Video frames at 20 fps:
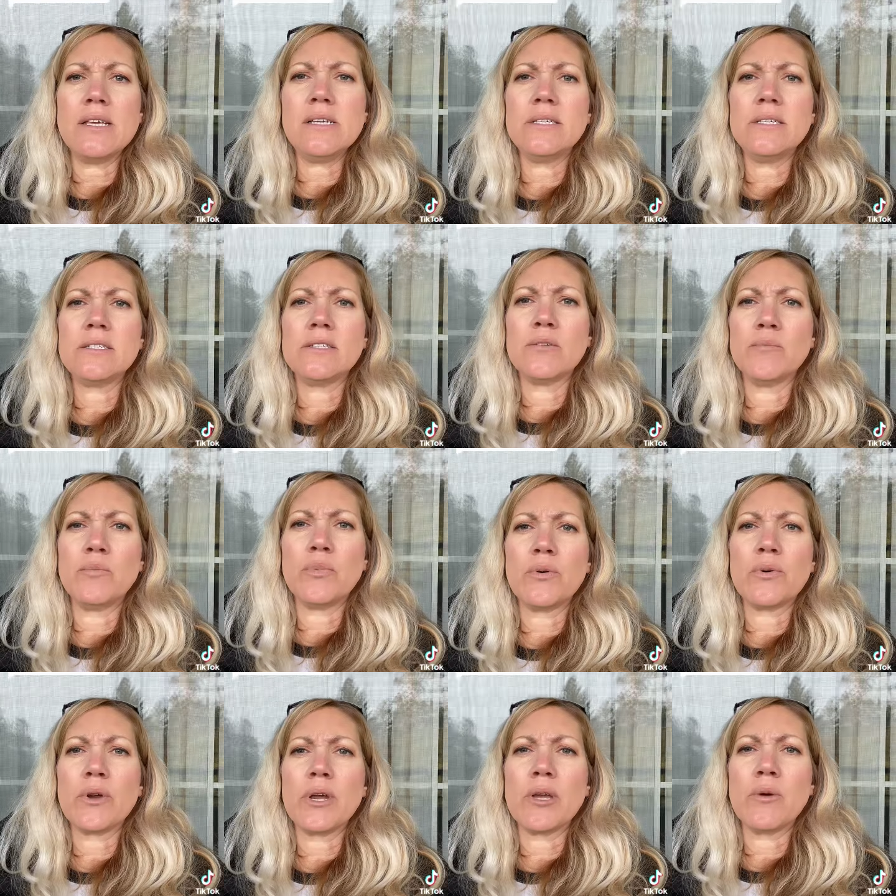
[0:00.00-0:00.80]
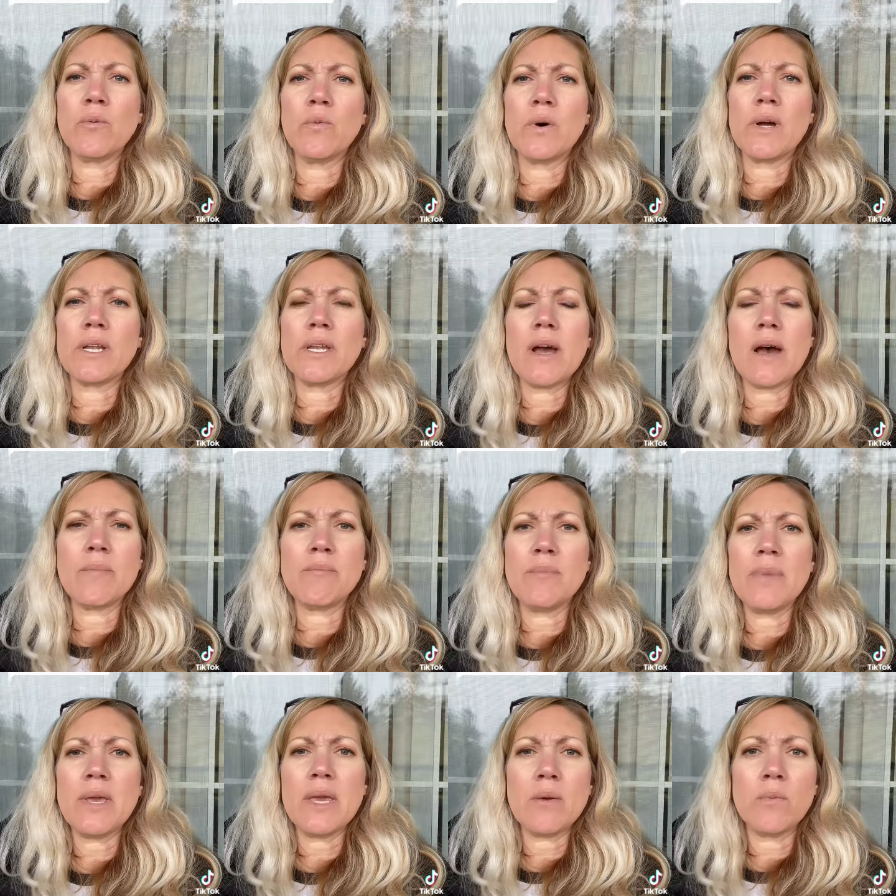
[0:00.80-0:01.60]
He's the boring one,
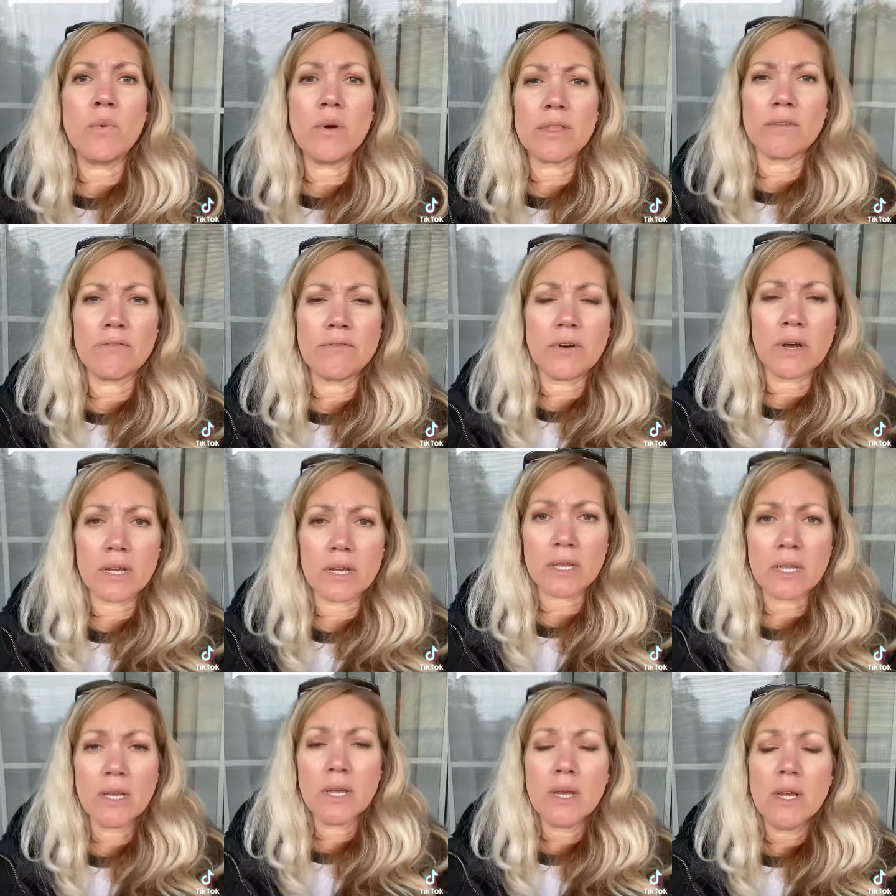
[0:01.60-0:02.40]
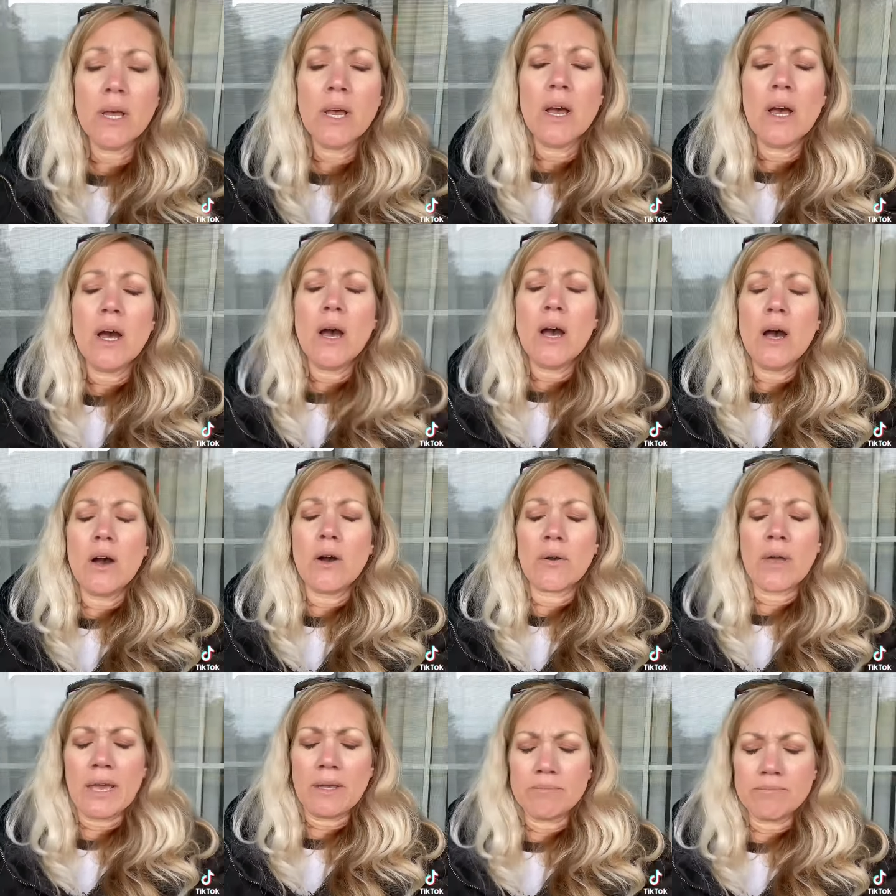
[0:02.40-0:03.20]
not me. What the fuck?
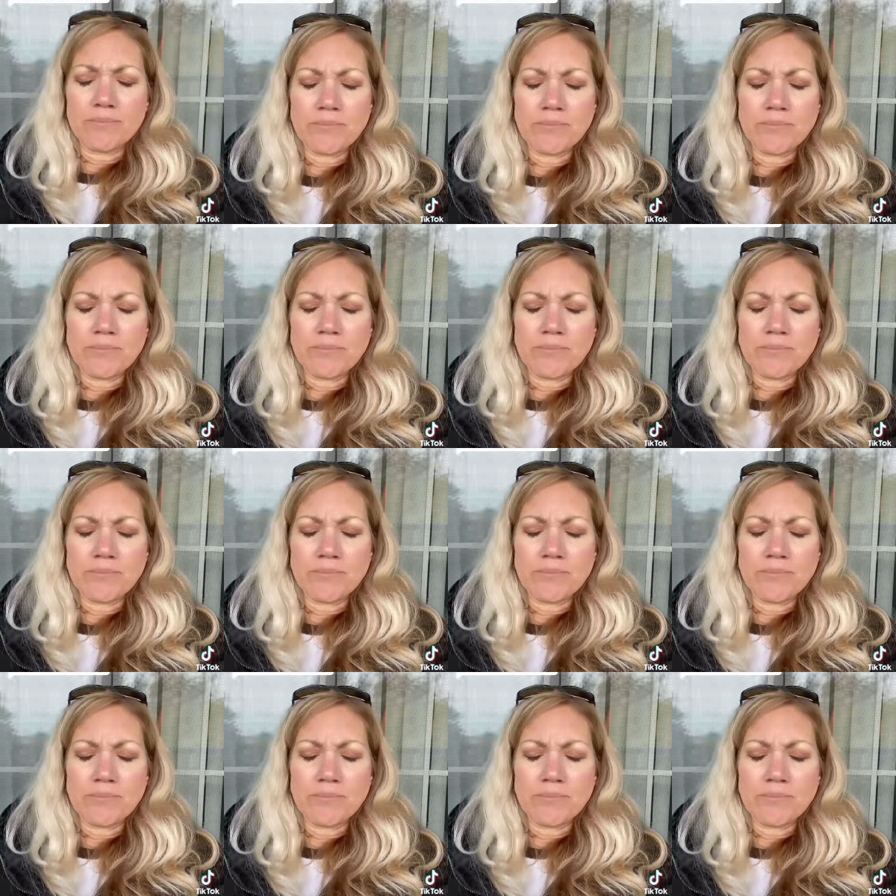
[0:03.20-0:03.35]
Okay.